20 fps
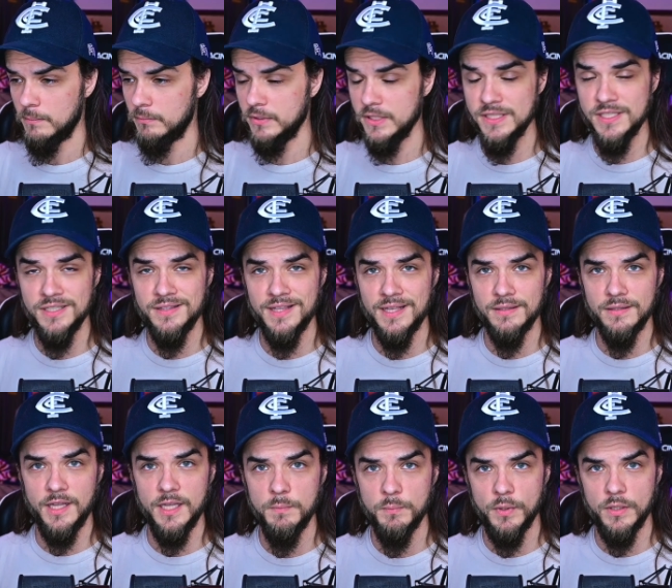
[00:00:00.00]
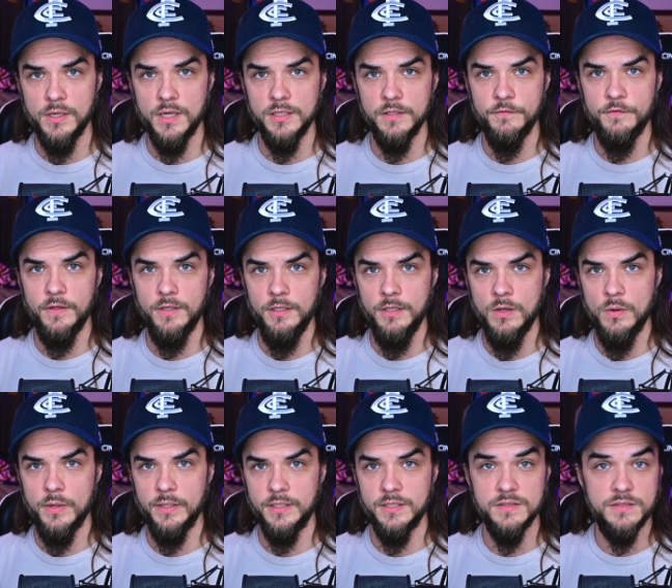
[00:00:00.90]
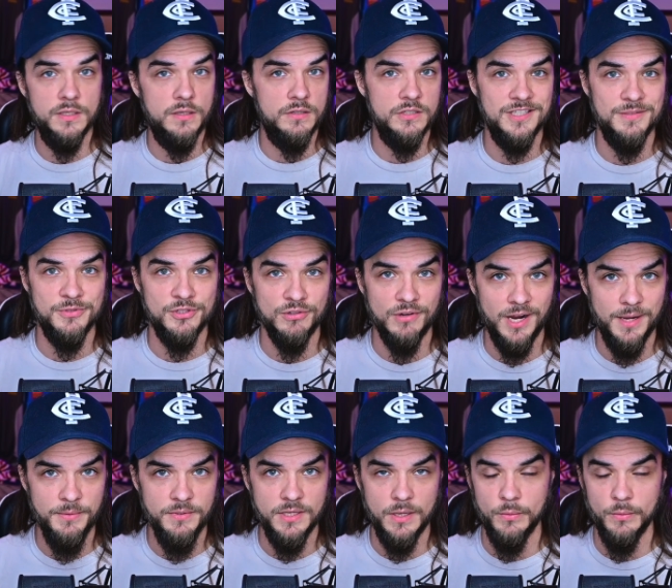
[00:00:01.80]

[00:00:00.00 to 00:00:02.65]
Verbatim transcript: please hit that like button on the video and consider subscribing.